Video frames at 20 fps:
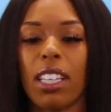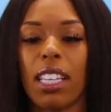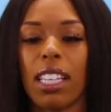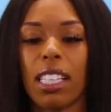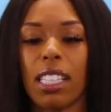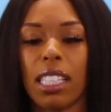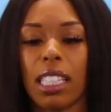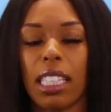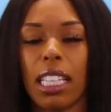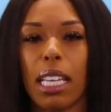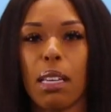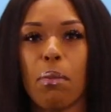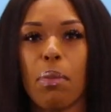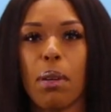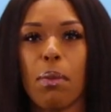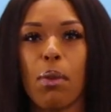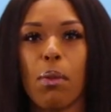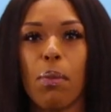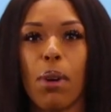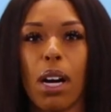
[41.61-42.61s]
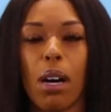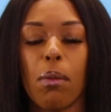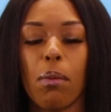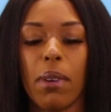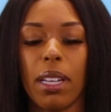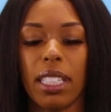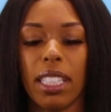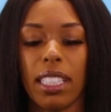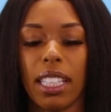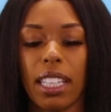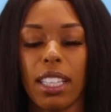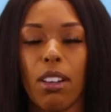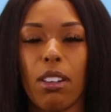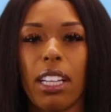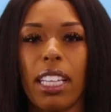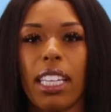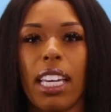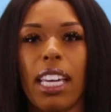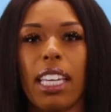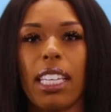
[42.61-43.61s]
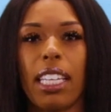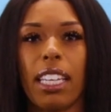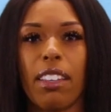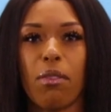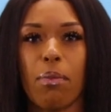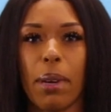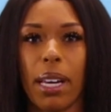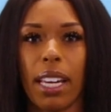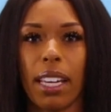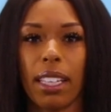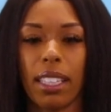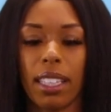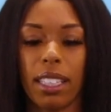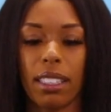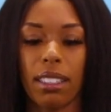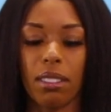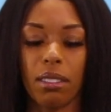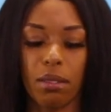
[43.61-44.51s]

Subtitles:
is letting people borrow money they know they can't give back.